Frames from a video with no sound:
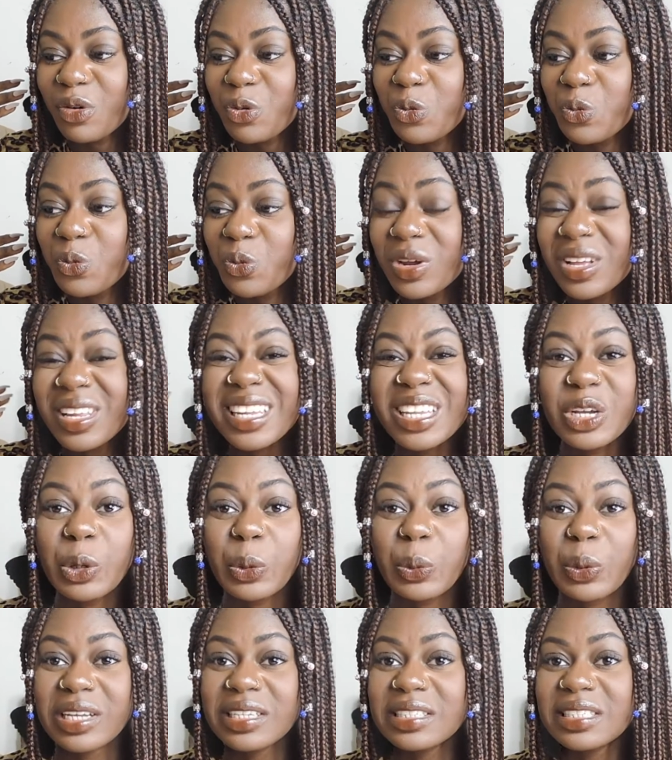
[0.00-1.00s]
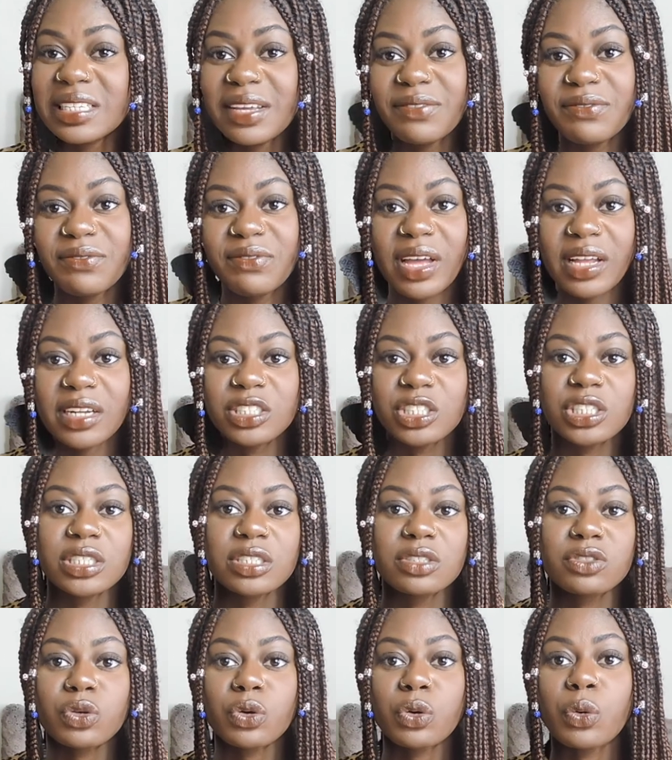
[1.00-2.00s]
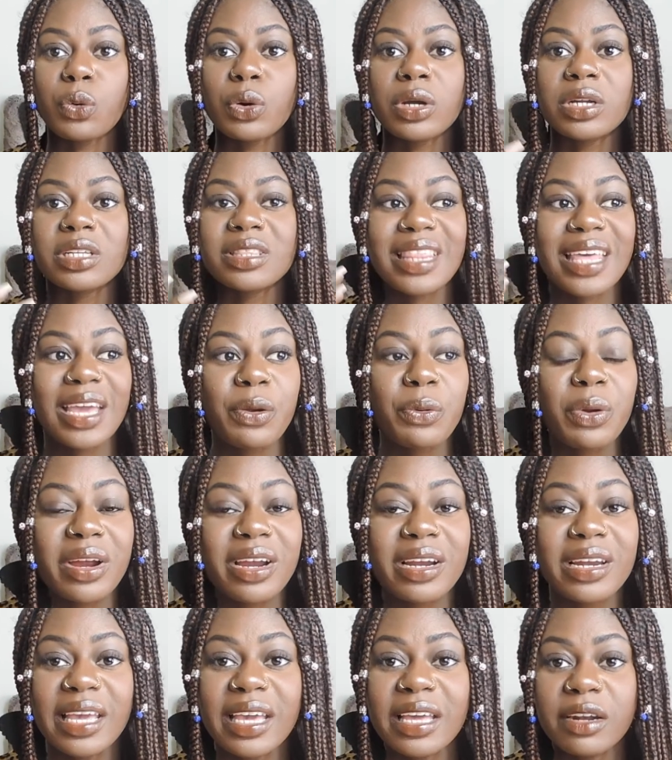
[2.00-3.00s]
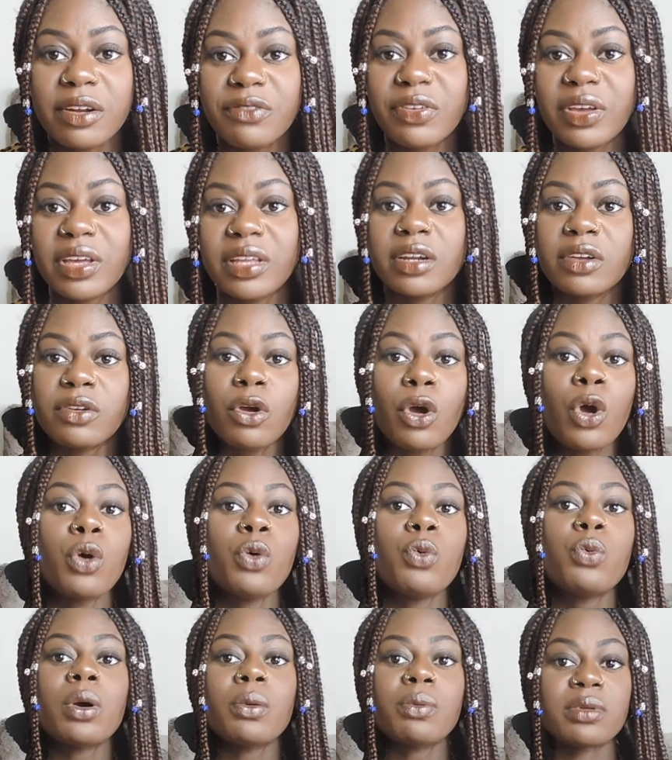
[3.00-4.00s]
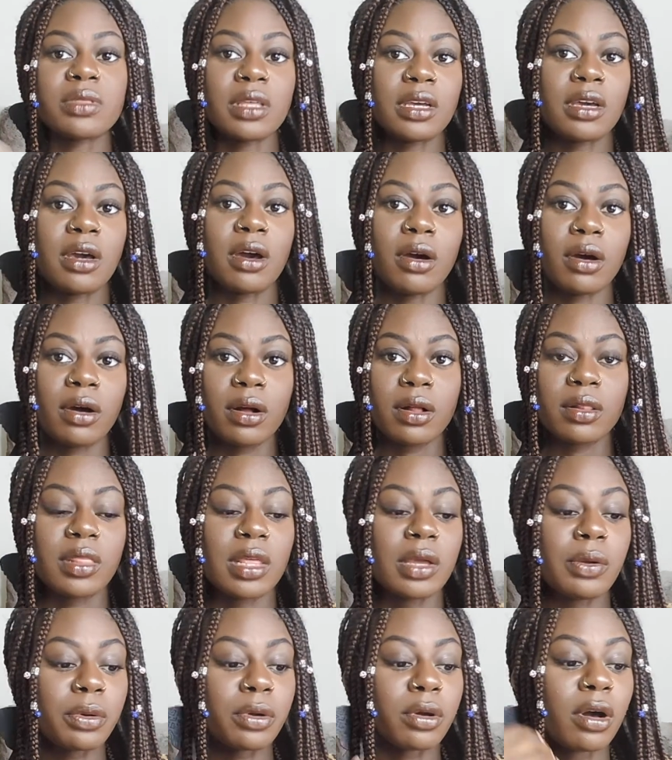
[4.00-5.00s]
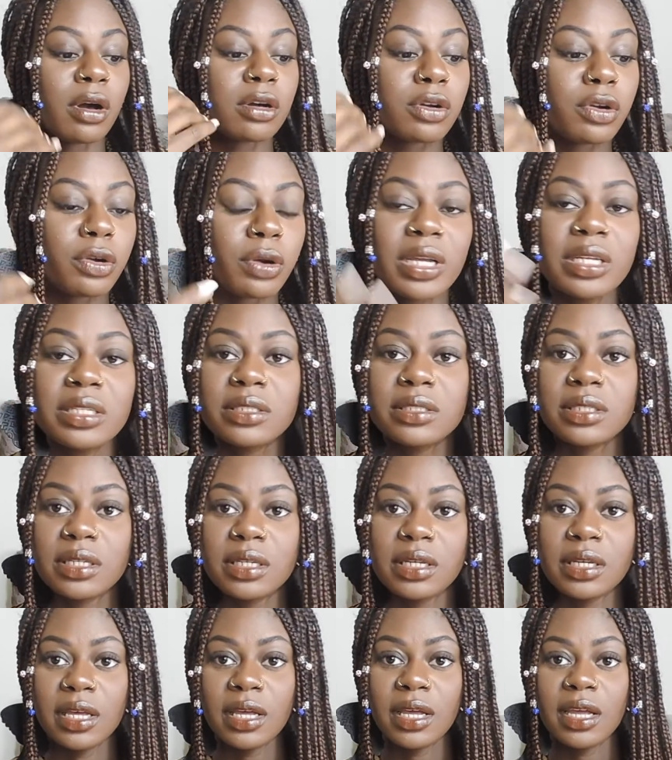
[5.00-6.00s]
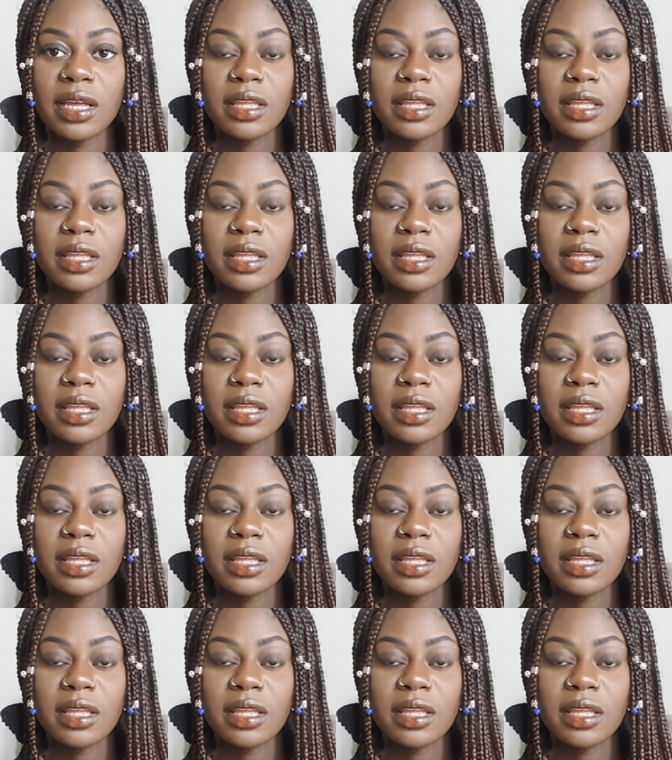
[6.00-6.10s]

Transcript: really crazy inventions, or they were an innovator. What were they called? They were called crazy.